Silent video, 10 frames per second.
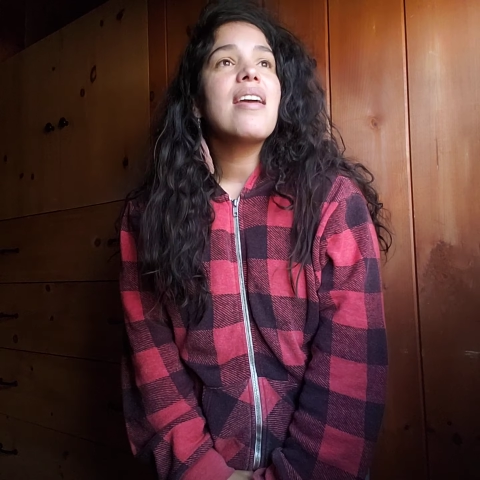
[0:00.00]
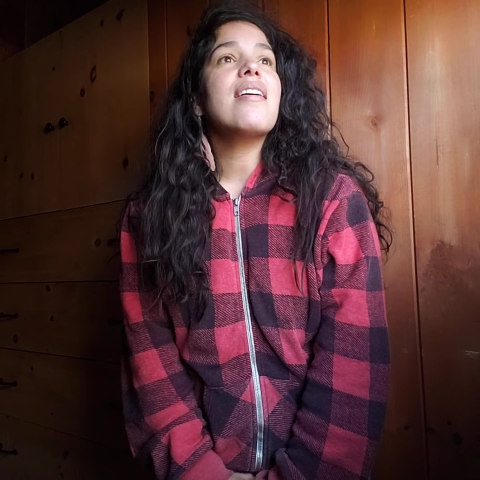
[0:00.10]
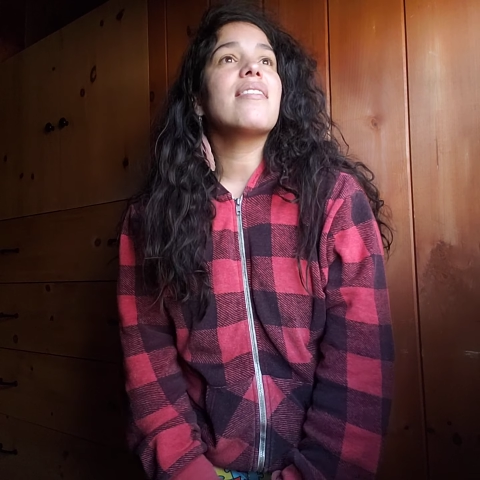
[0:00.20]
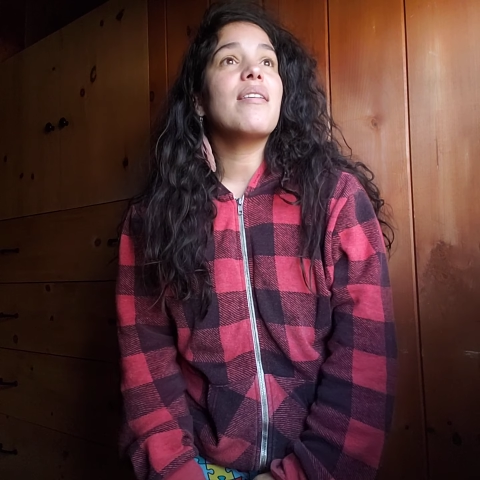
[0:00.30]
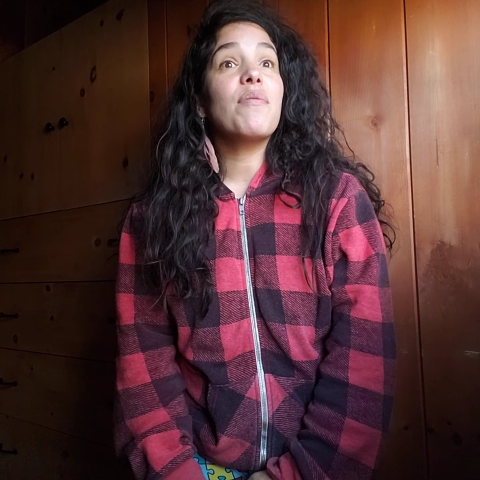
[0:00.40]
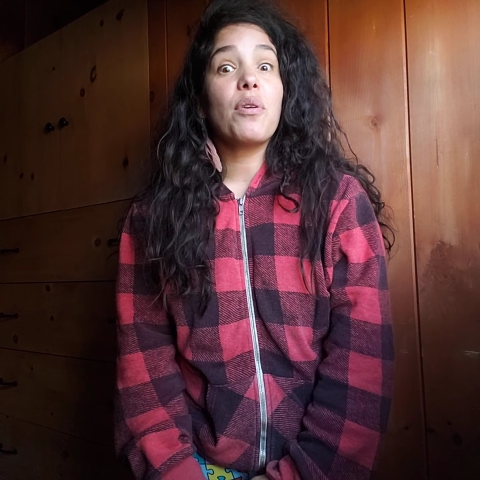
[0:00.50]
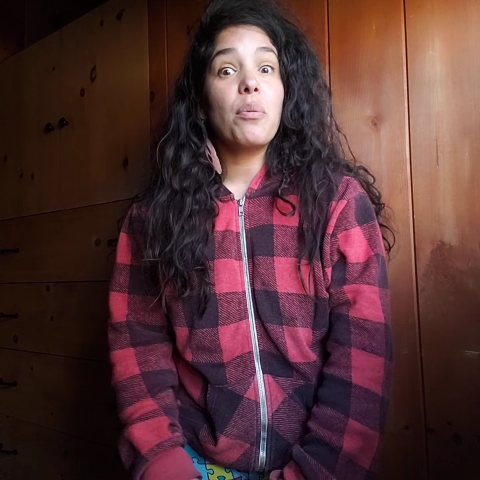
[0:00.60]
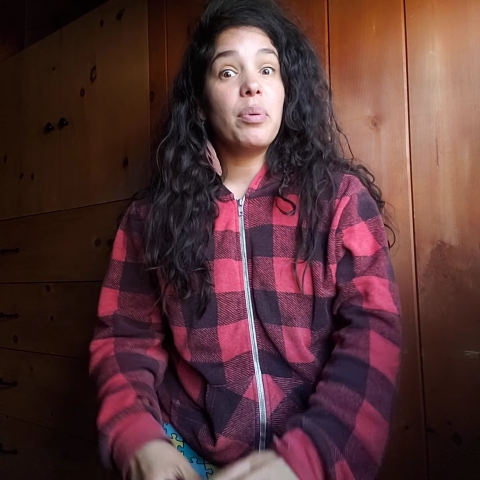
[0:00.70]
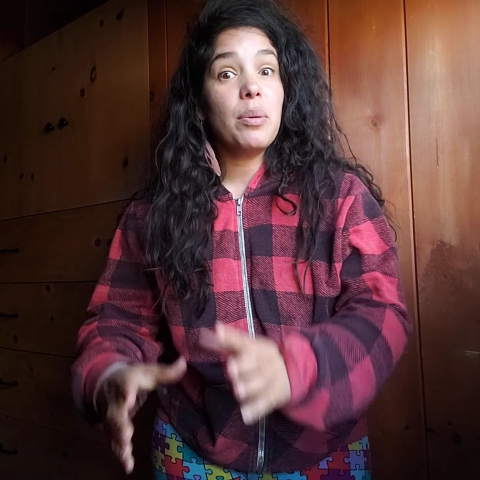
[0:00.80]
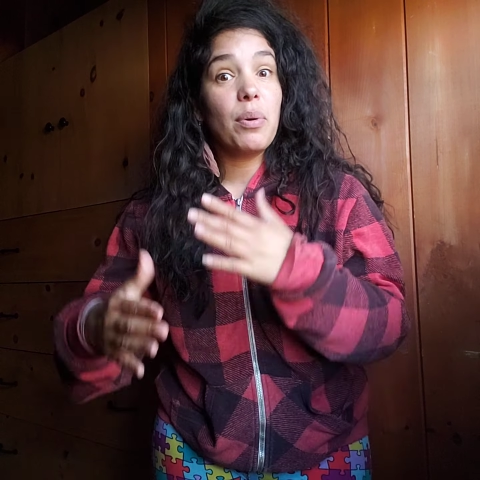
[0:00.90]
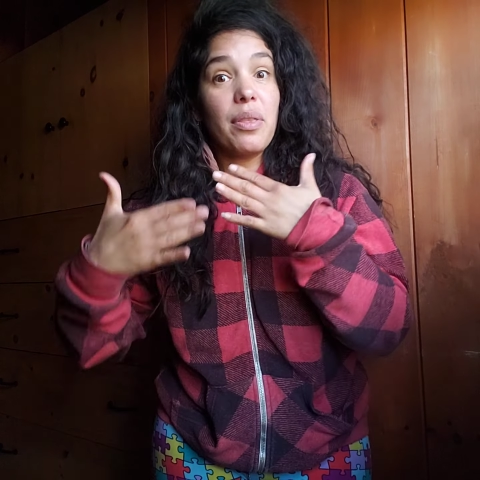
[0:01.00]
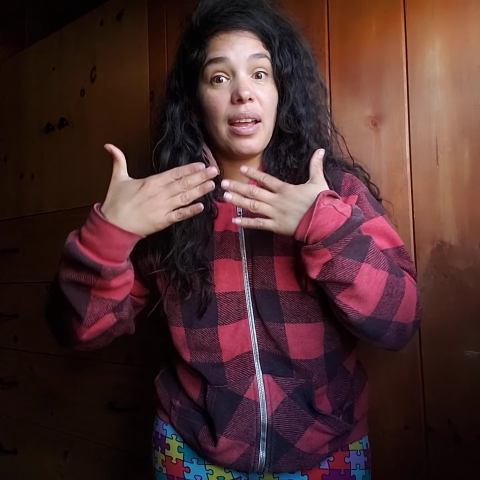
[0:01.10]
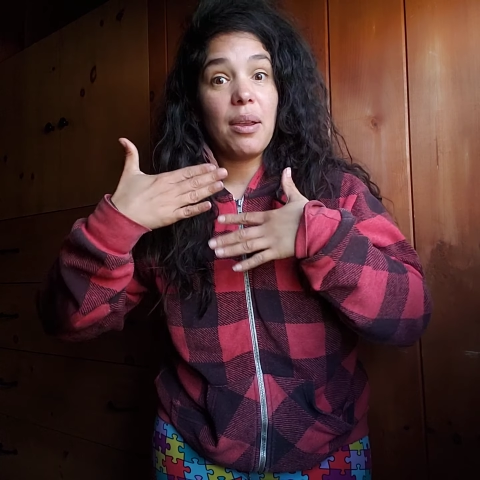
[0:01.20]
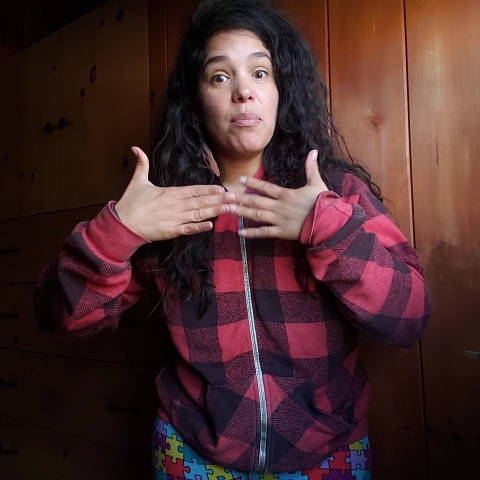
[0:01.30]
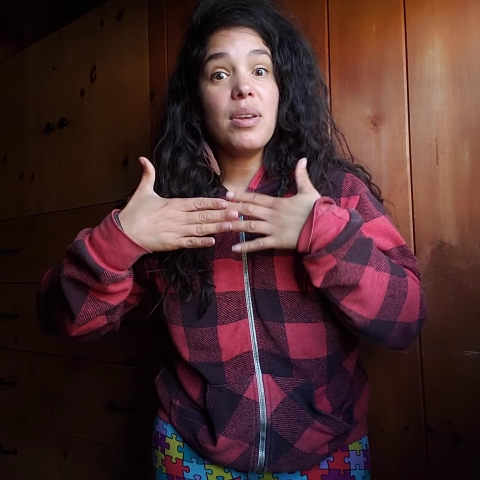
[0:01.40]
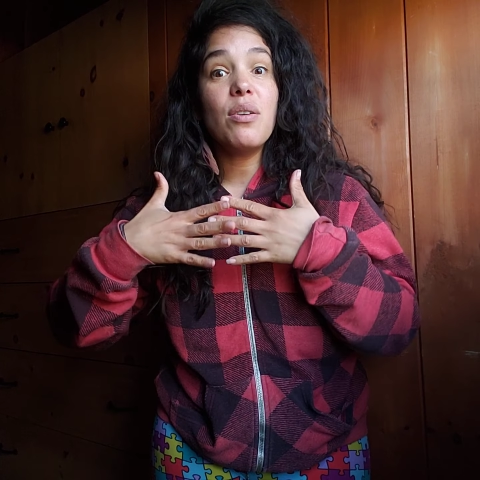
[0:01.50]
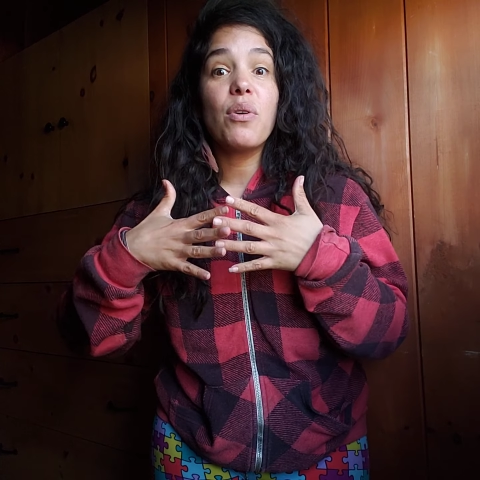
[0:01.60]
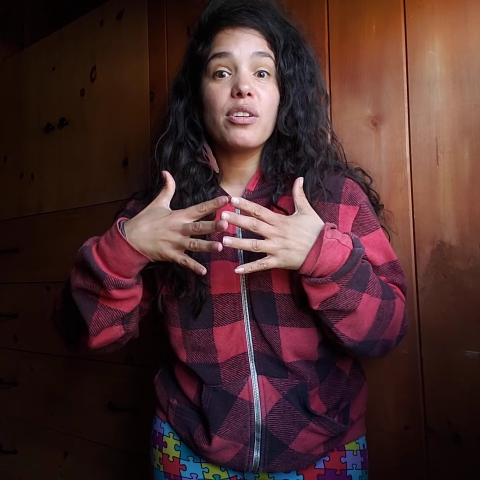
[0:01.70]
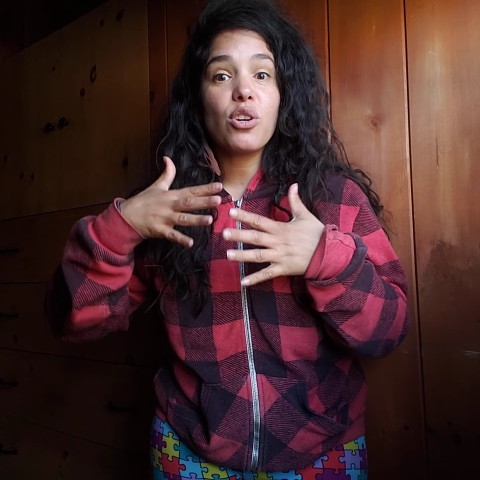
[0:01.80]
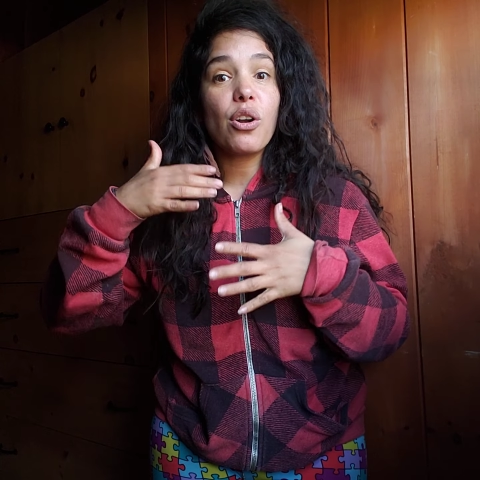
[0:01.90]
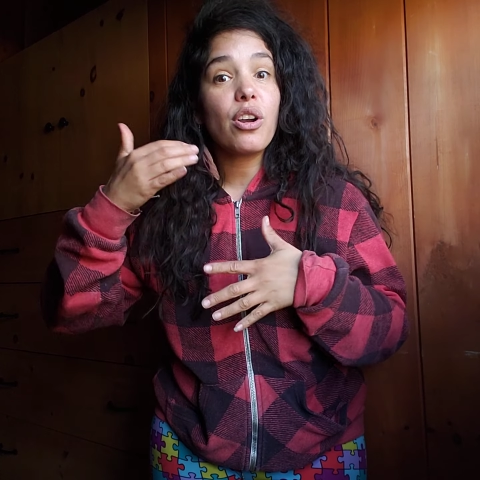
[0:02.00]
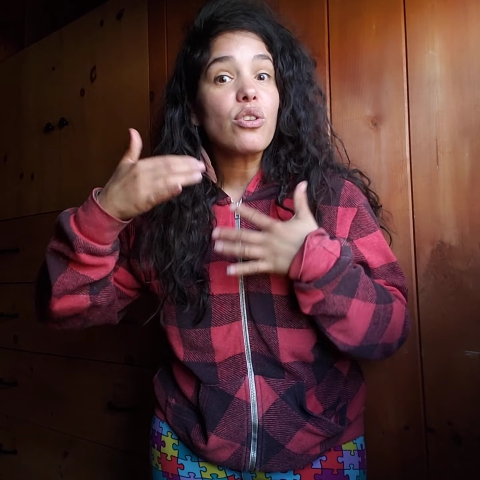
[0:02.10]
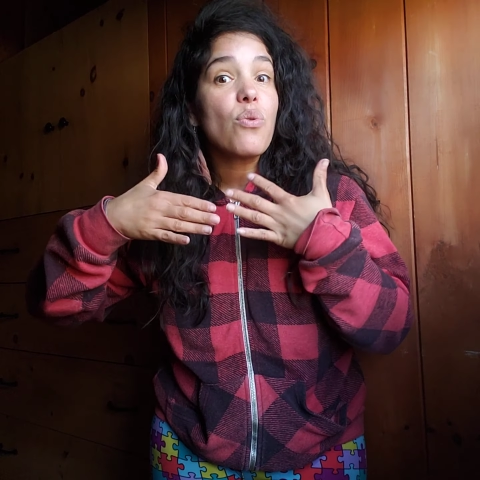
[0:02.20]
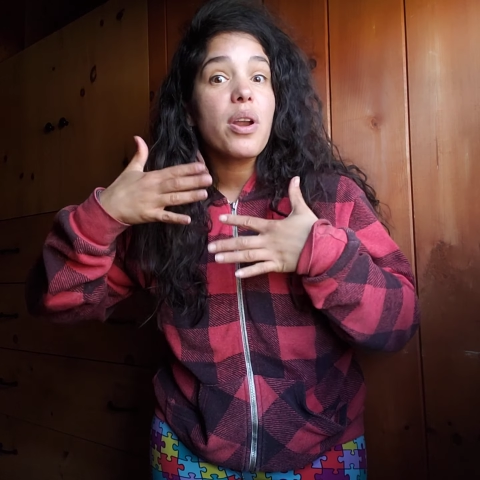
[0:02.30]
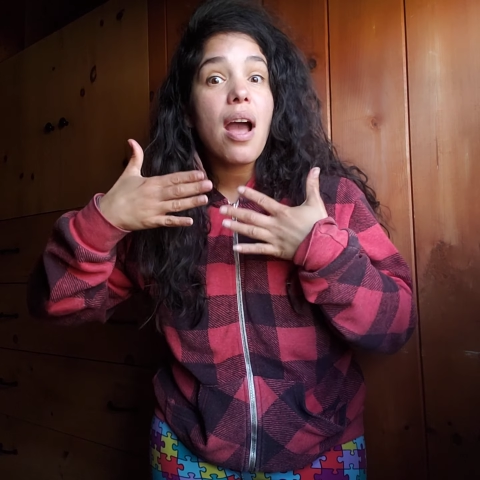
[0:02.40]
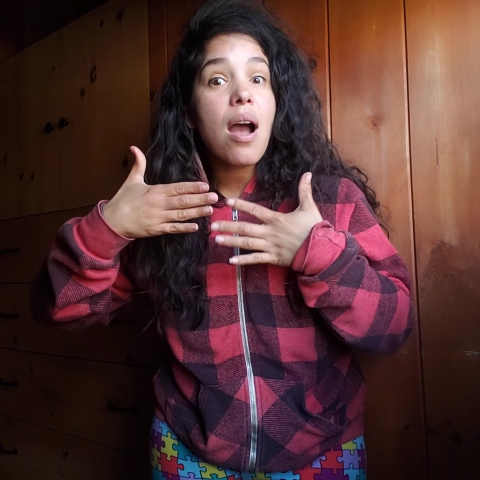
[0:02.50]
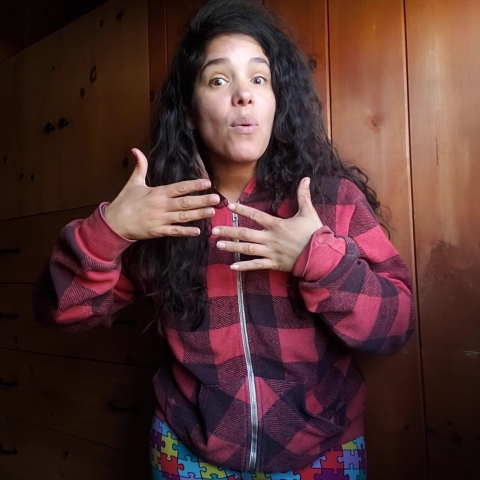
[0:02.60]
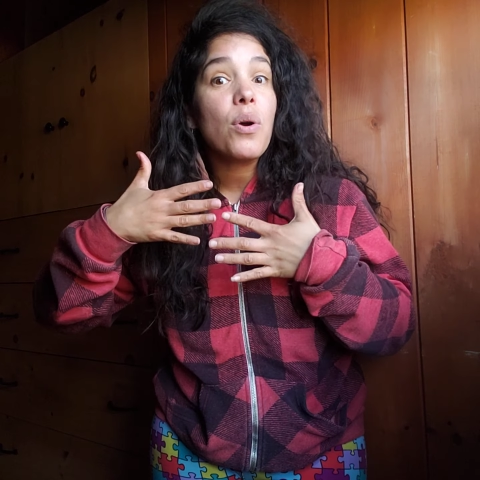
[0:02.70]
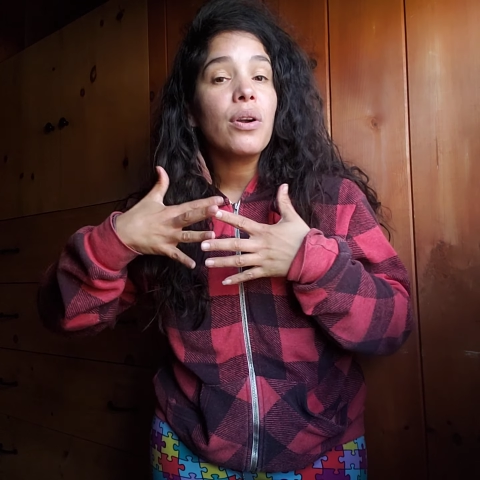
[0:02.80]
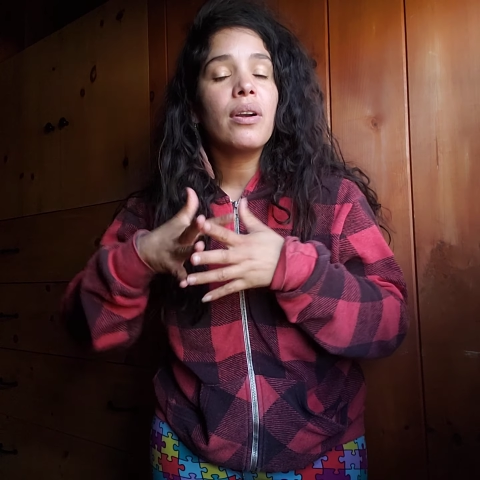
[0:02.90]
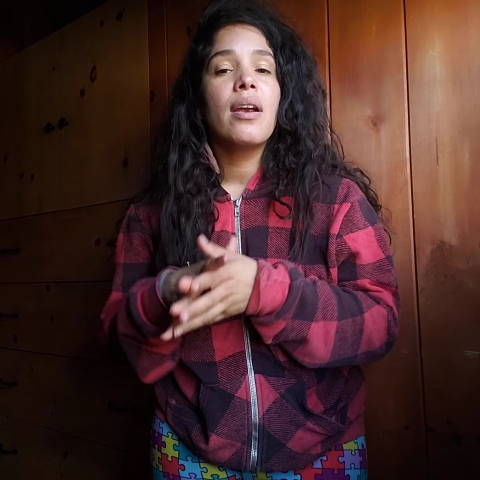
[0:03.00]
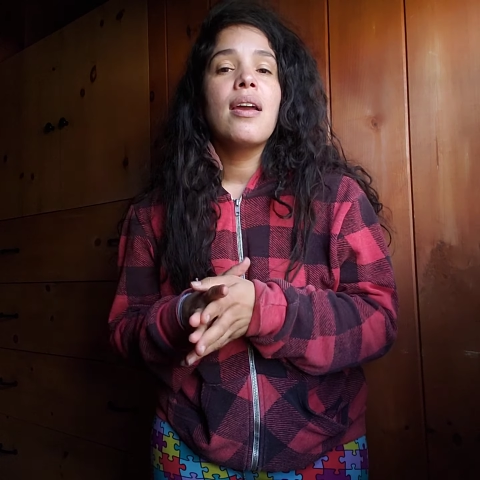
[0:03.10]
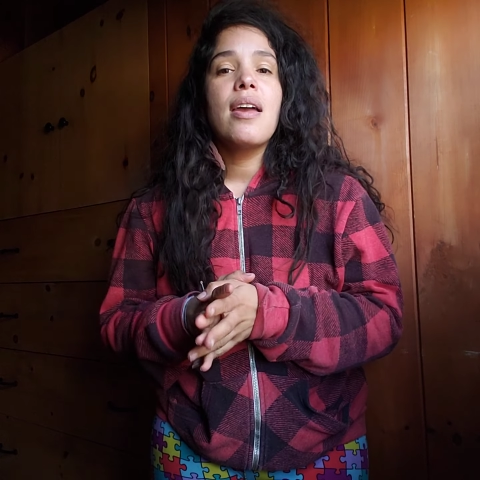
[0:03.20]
And then for the people like me who are darker, do an hour.